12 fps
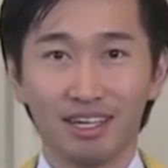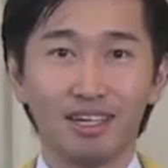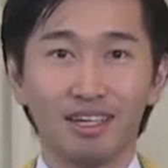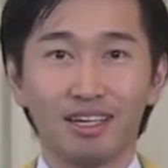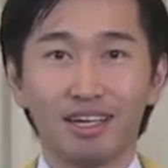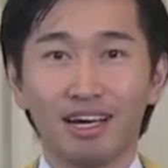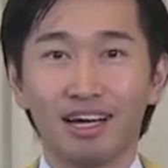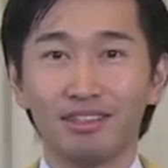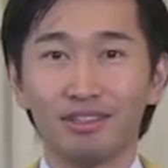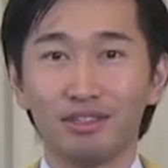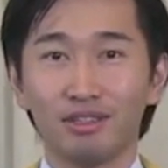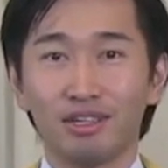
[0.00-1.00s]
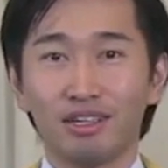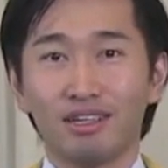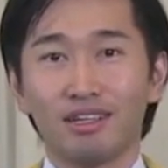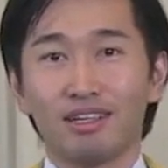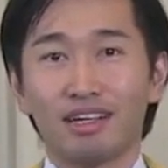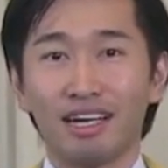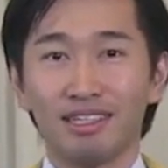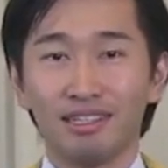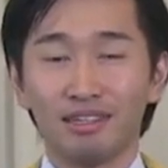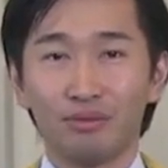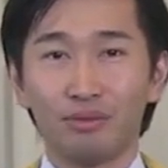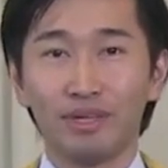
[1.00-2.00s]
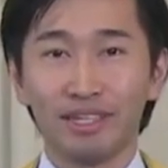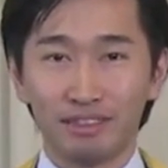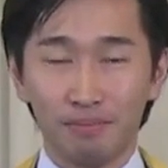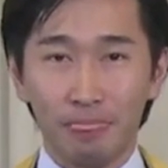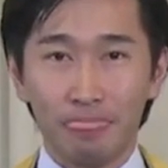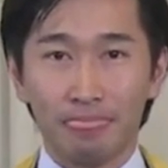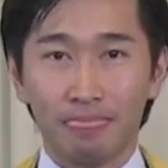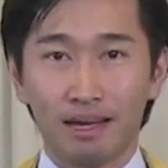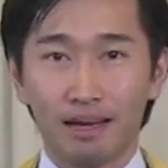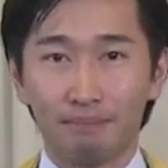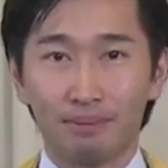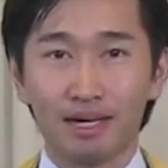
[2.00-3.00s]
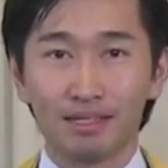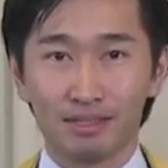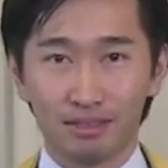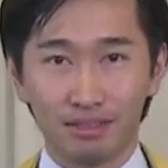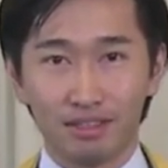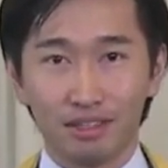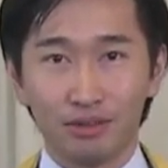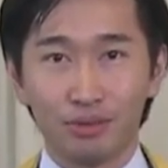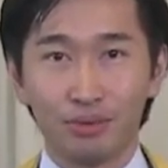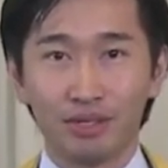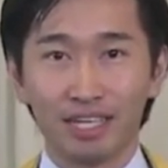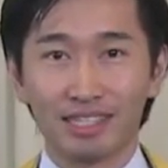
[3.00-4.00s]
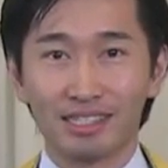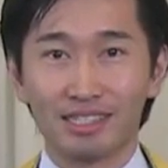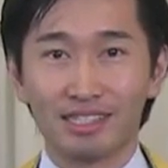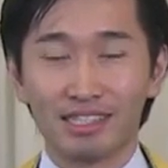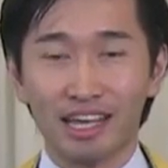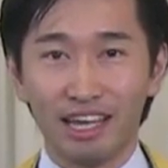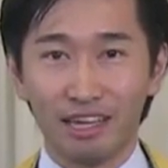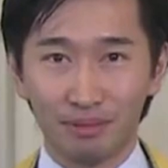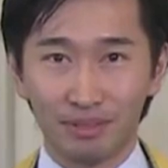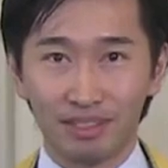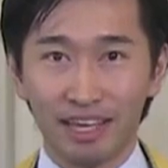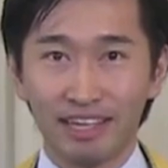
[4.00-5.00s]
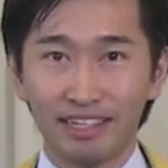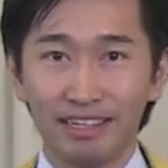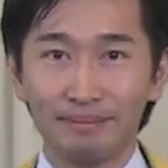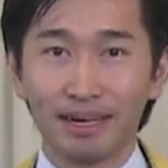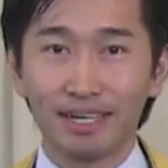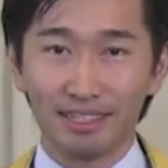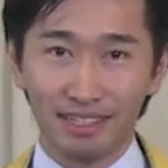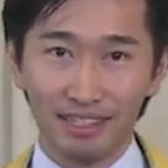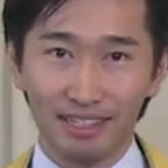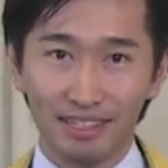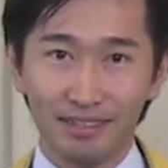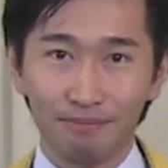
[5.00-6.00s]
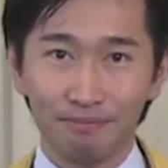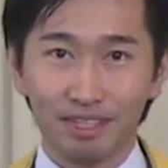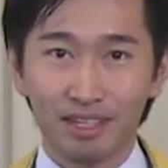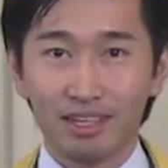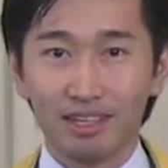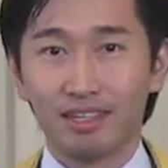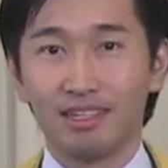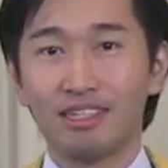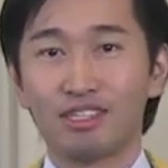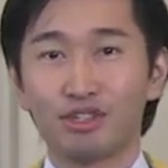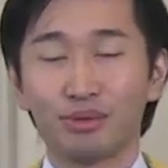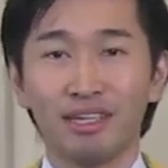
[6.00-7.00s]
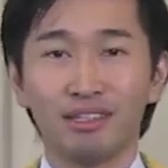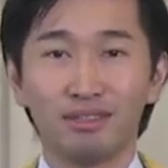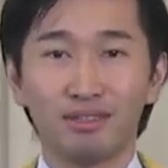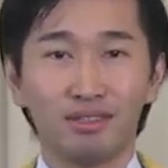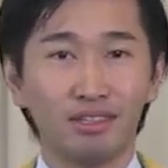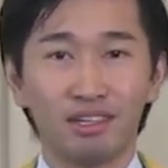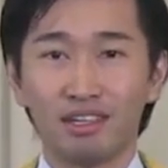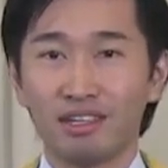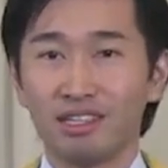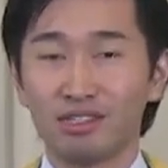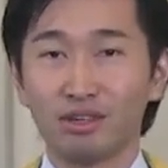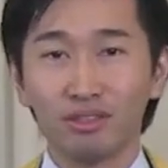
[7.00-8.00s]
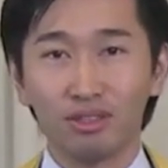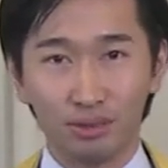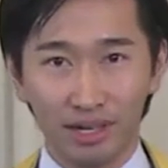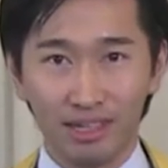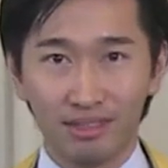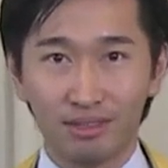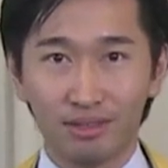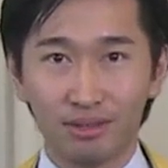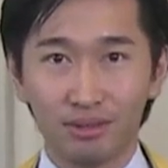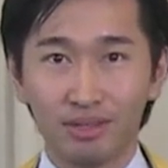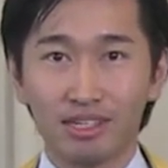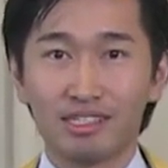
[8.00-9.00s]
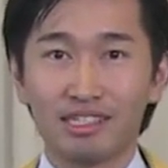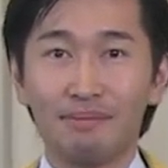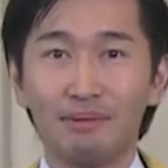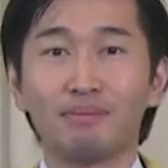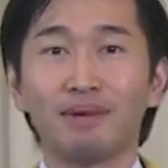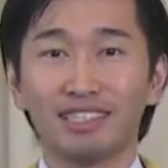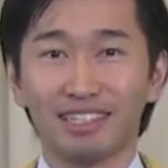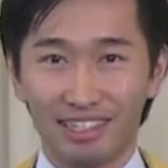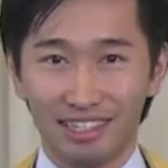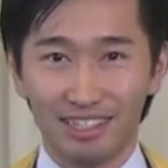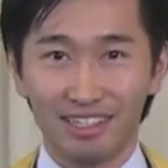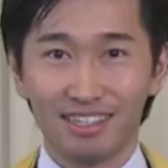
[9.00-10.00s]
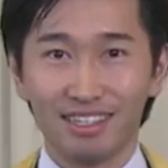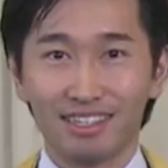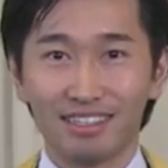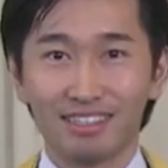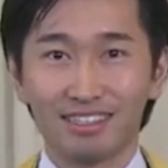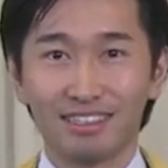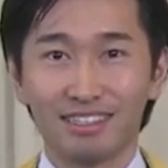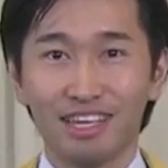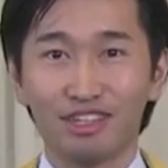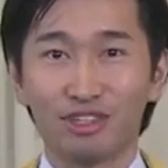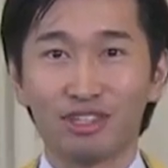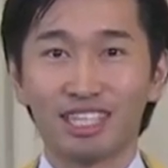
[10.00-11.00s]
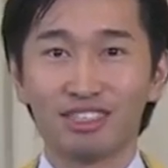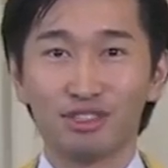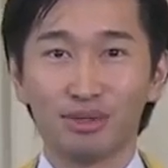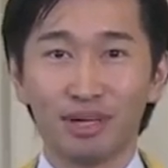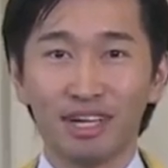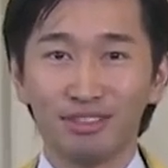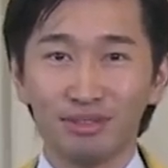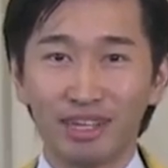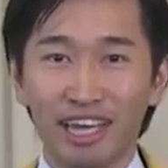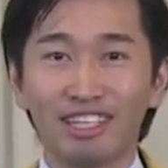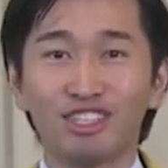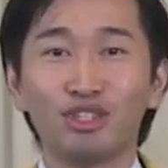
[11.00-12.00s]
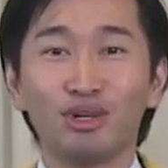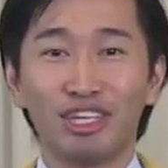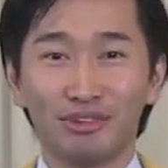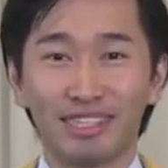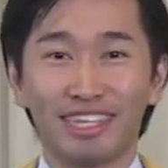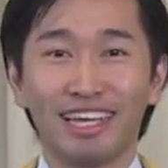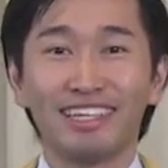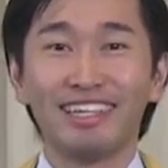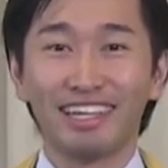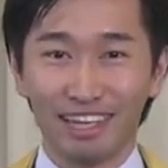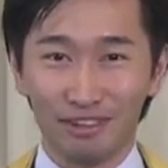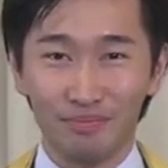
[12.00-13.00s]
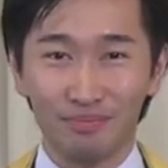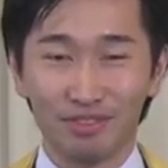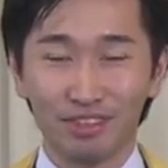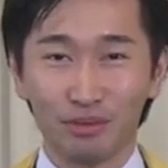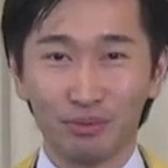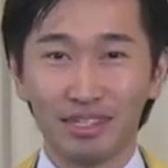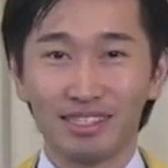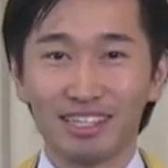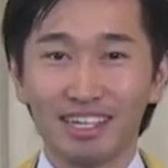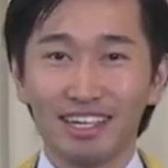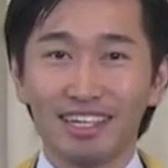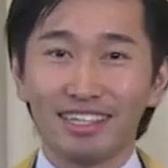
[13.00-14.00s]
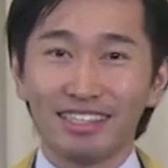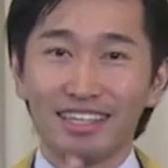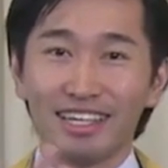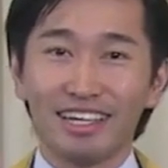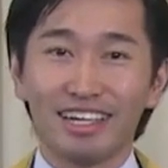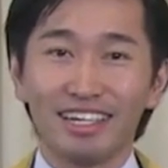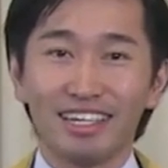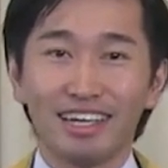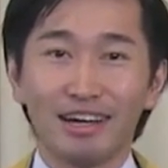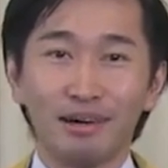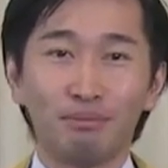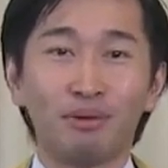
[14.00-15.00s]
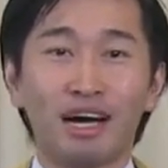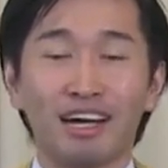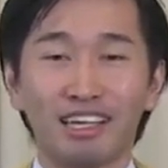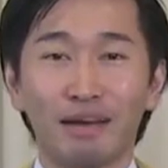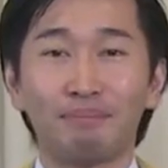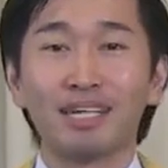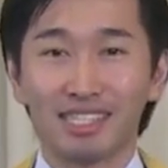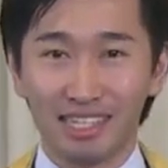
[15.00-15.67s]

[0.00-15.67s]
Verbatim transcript: and I feel the person who can save daily money is trying is not trying to saving money. They just trying to enjoy your daily life with their uh, capacity.